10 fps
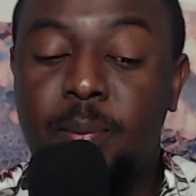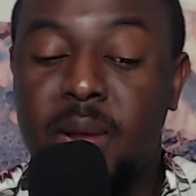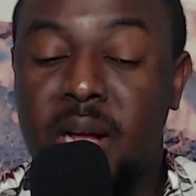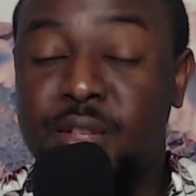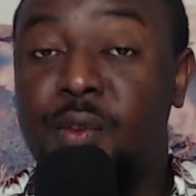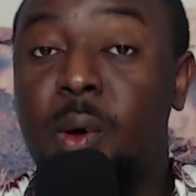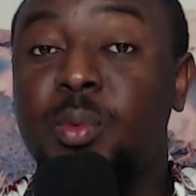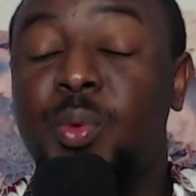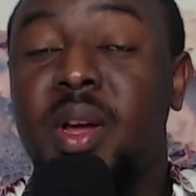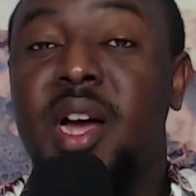
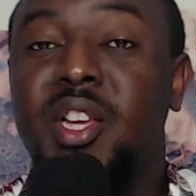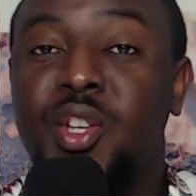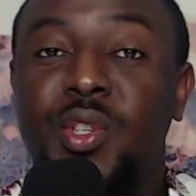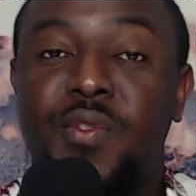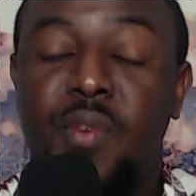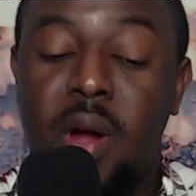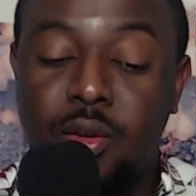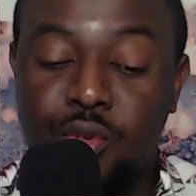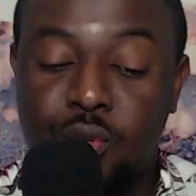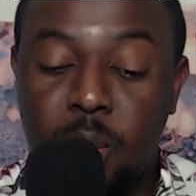platforms we can use for our
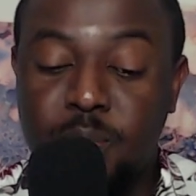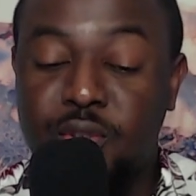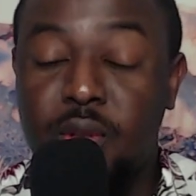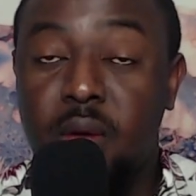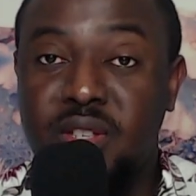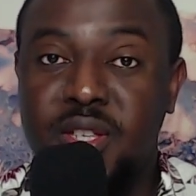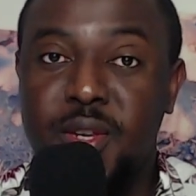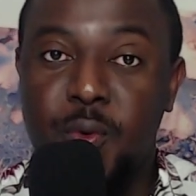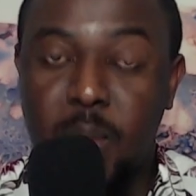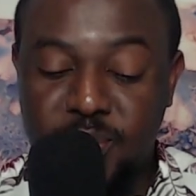drop
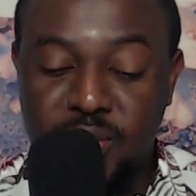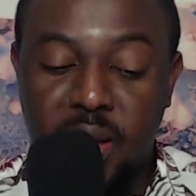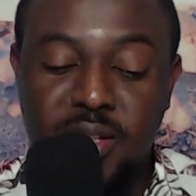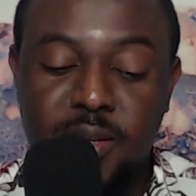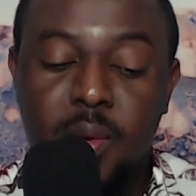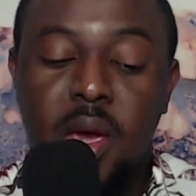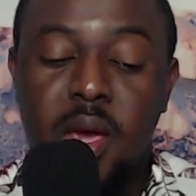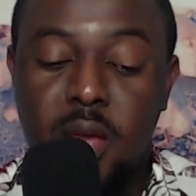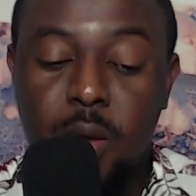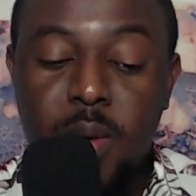servicing website.
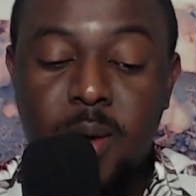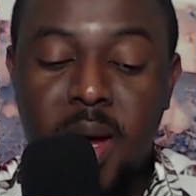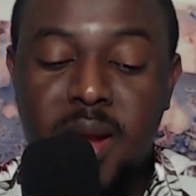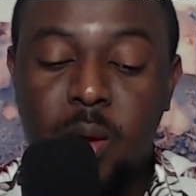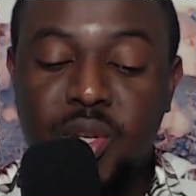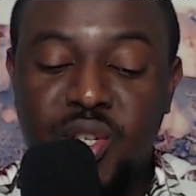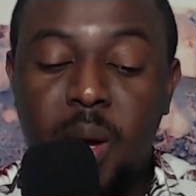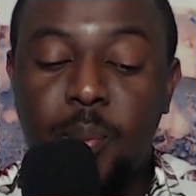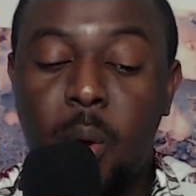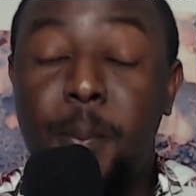Then we
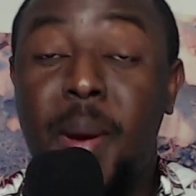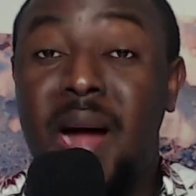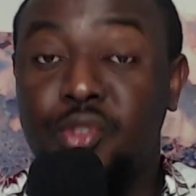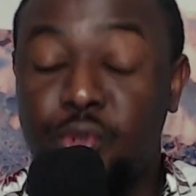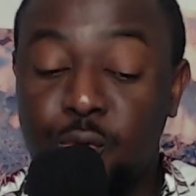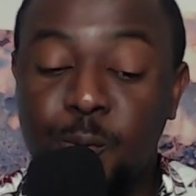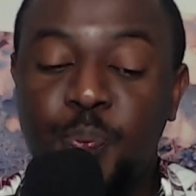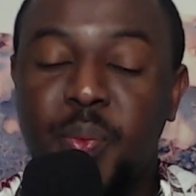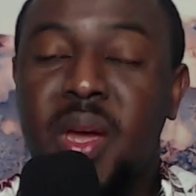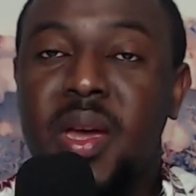jump on part 2.
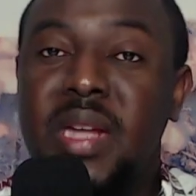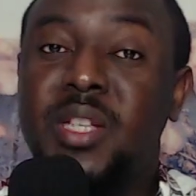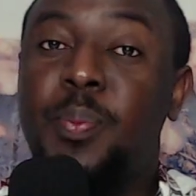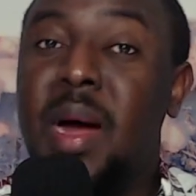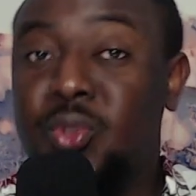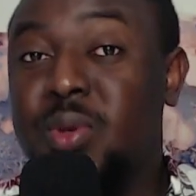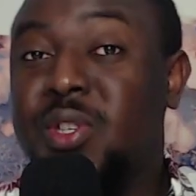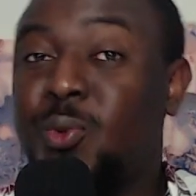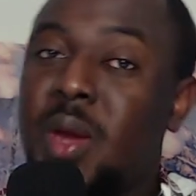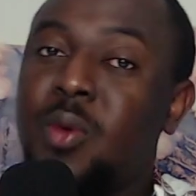Into part 2
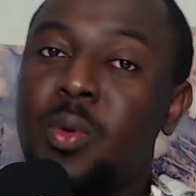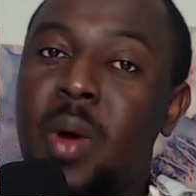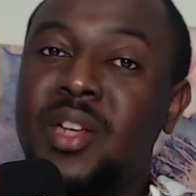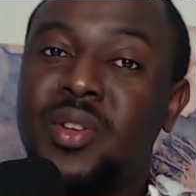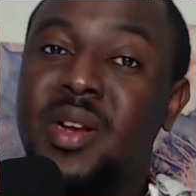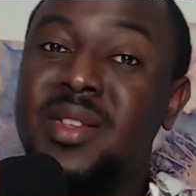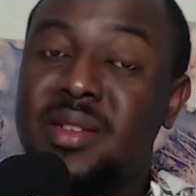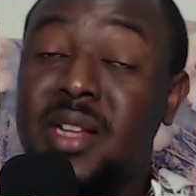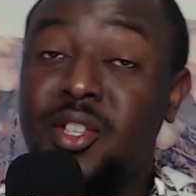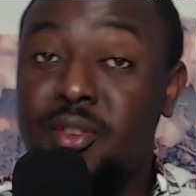is when we'll actually
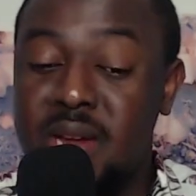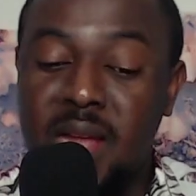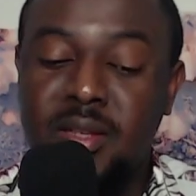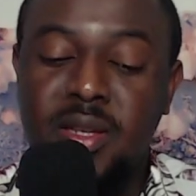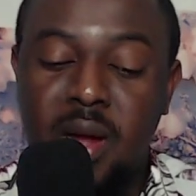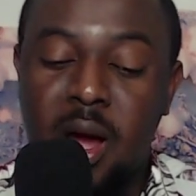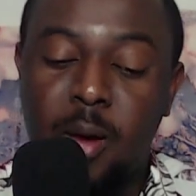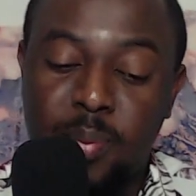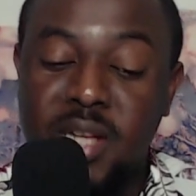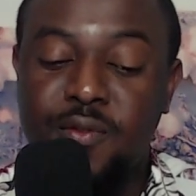start creating
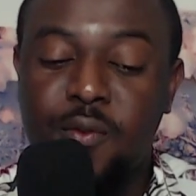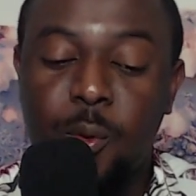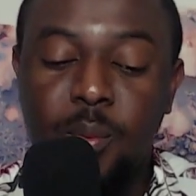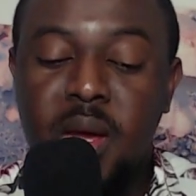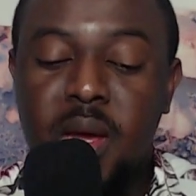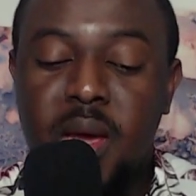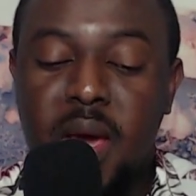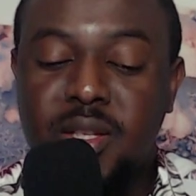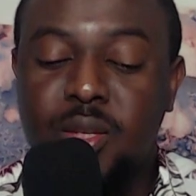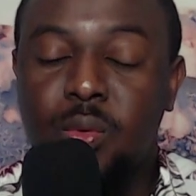our platform.
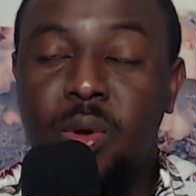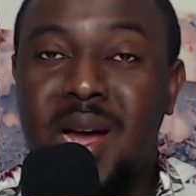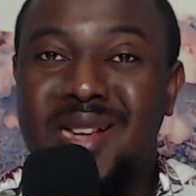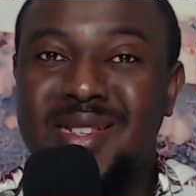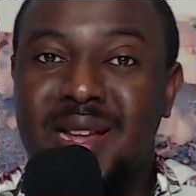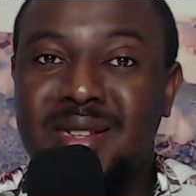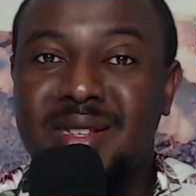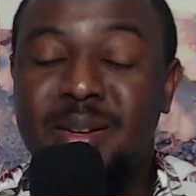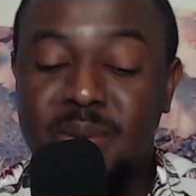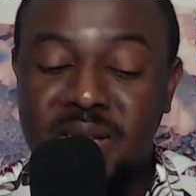And we'll look at
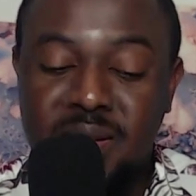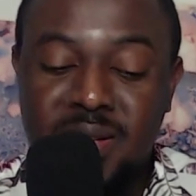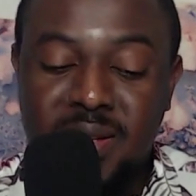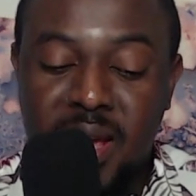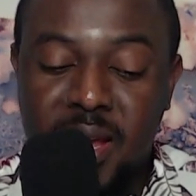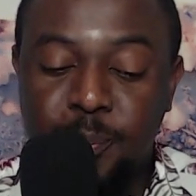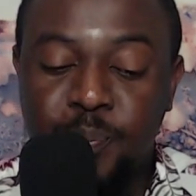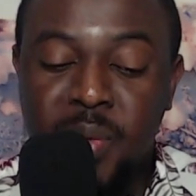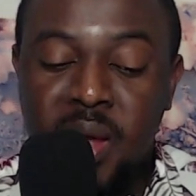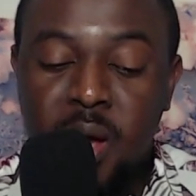selecting a business name.